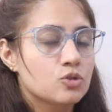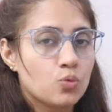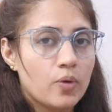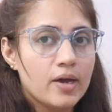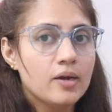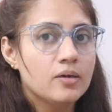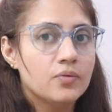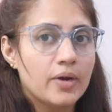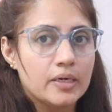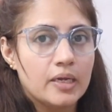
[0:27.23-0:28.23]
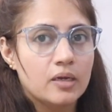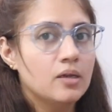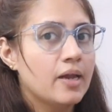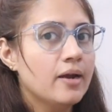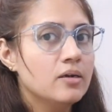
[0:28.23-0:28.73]
Square,
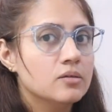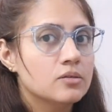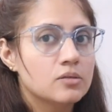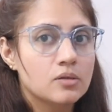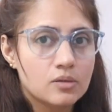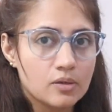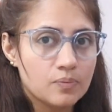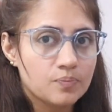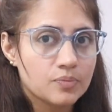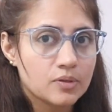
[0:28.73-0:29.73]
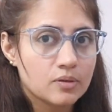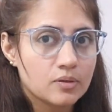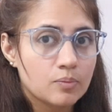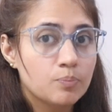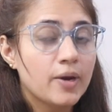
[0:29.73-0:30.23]
rectangle and circle
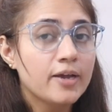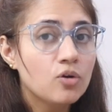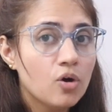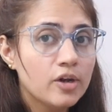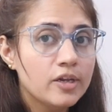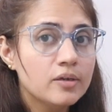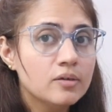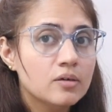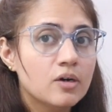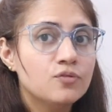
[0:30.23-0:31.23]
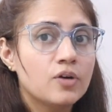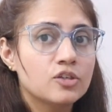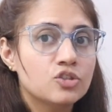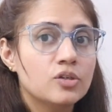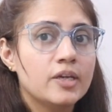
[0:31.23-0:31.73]
by calling a
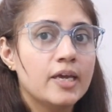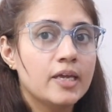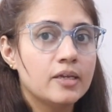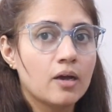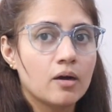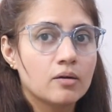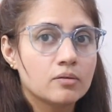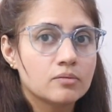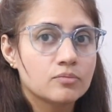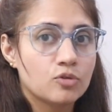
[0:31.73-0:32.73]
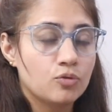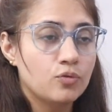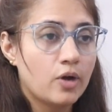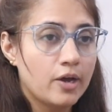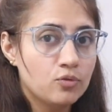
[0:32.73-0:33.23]
function area.
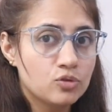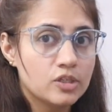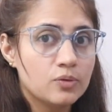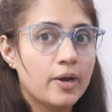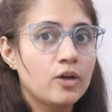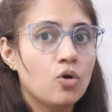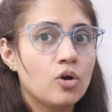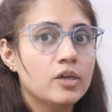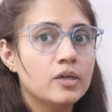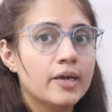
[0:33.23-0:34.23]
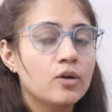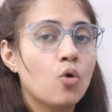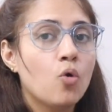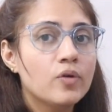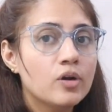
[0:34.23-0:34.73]
I would say by calling
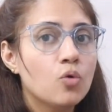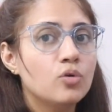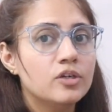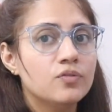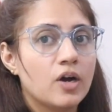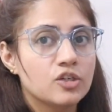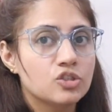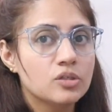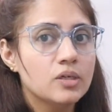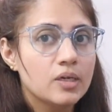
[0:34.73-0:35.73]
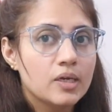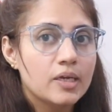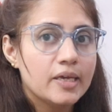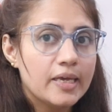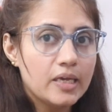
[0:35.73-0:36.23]
an overloaded function
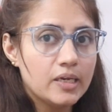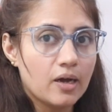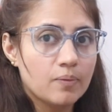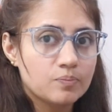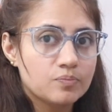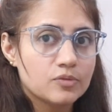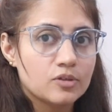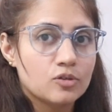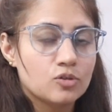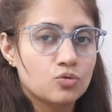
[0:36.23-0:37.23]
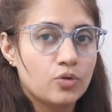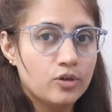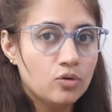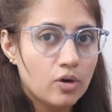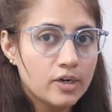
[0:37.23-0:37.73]
area. So
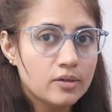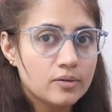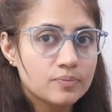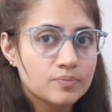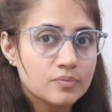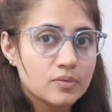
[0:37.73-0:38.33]
here you got it.